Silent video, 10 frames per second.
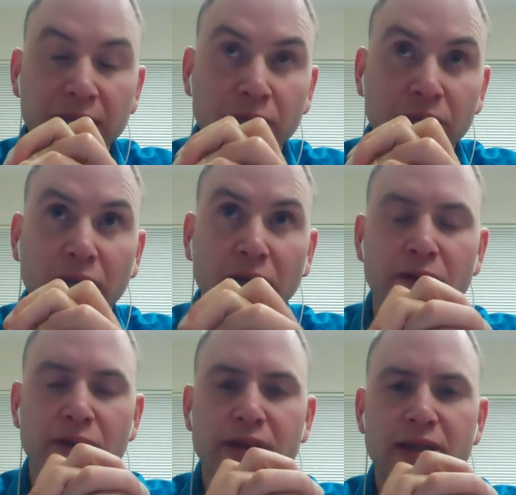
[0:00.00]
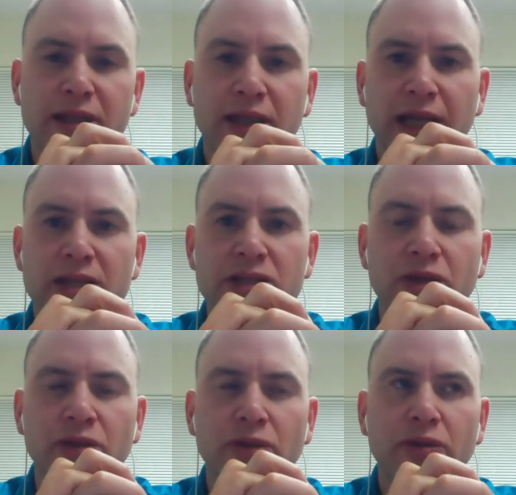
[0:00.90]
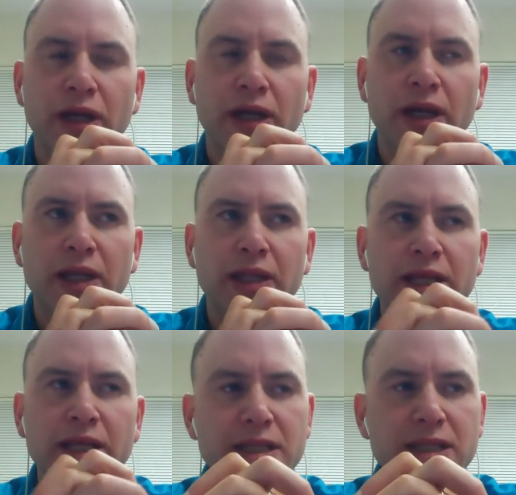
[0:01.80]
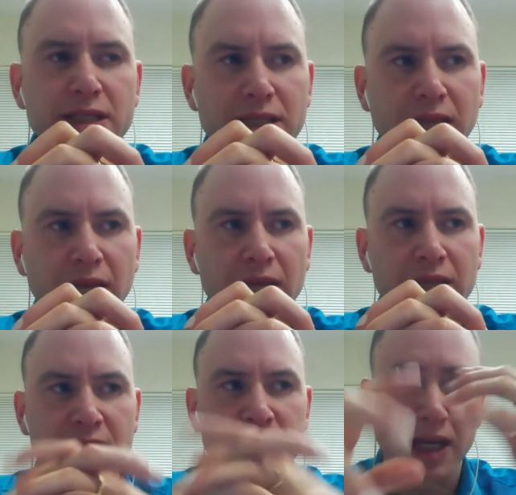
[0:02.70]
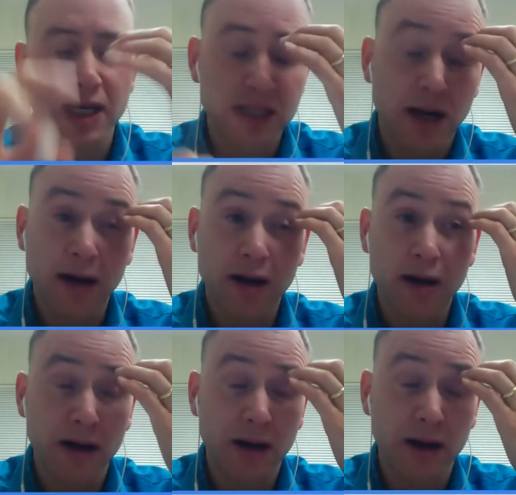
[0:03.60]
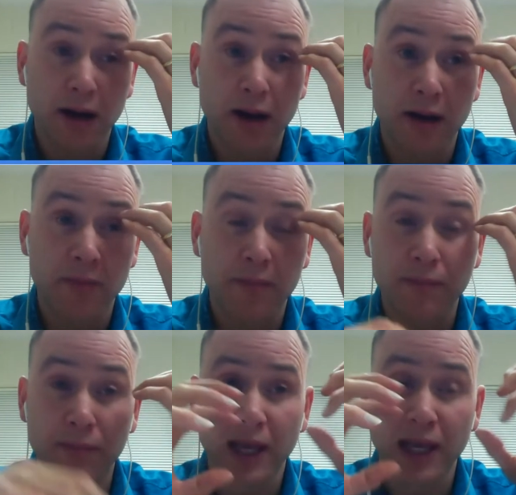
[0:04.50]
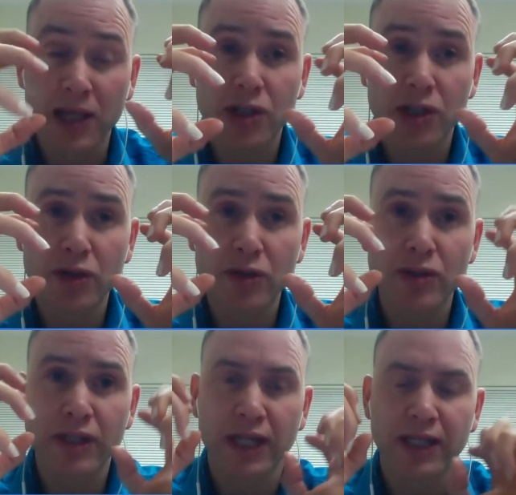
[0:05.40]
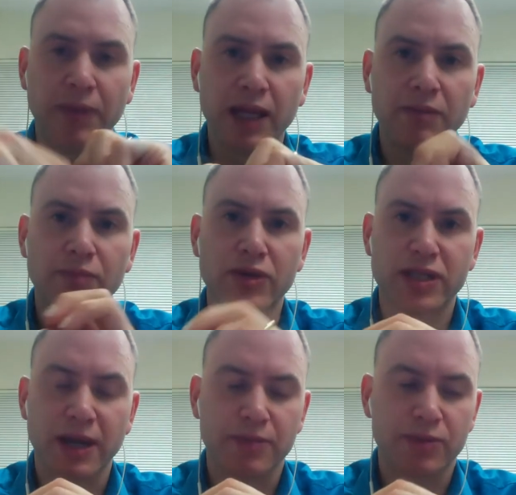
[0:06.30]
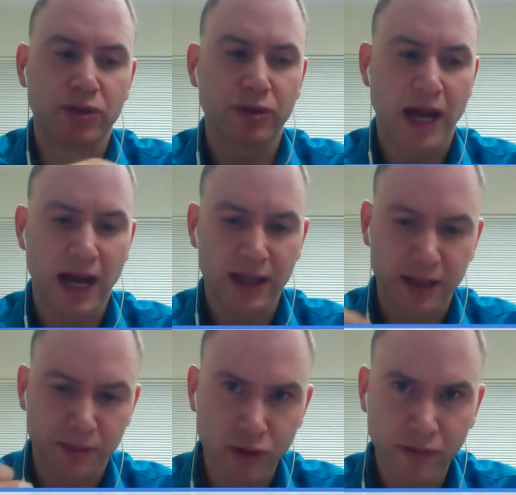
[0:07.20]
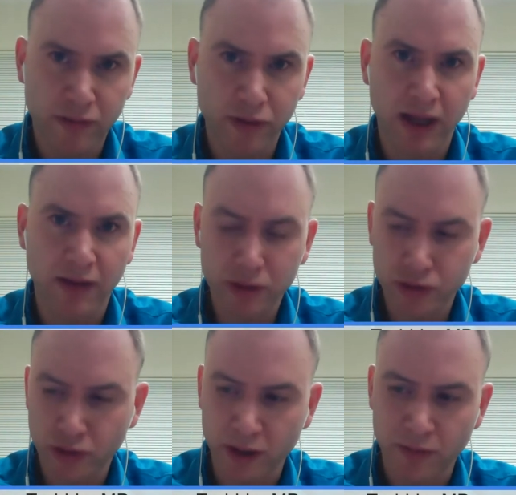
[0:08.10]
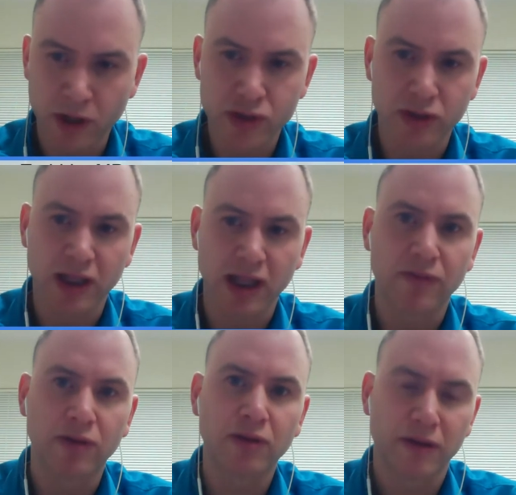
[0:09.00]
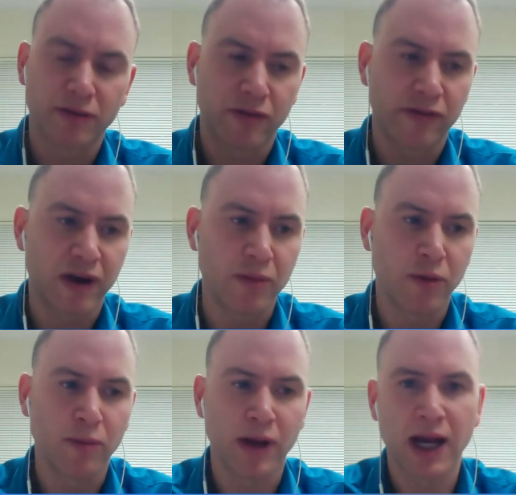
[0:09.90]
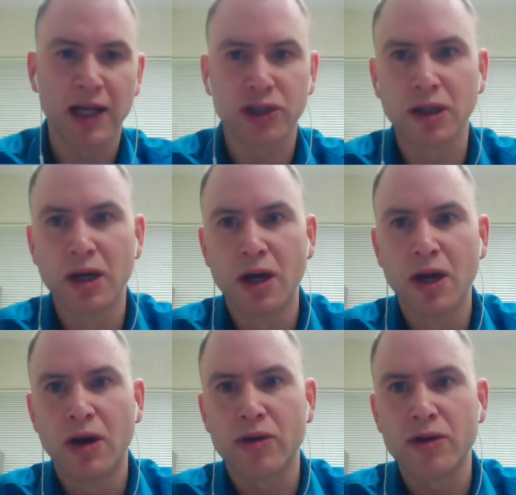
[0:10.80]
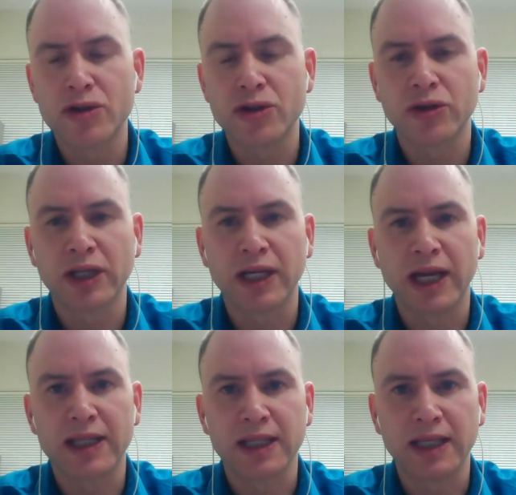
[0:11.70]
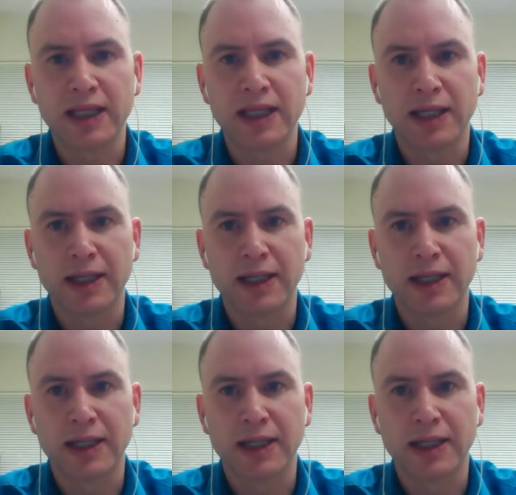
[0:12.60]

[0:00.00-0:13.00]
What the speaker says: or things like that. So these states are issues at the pain perception at the peripheral level, so at the muscle level for fibromyalgia, or certainly at the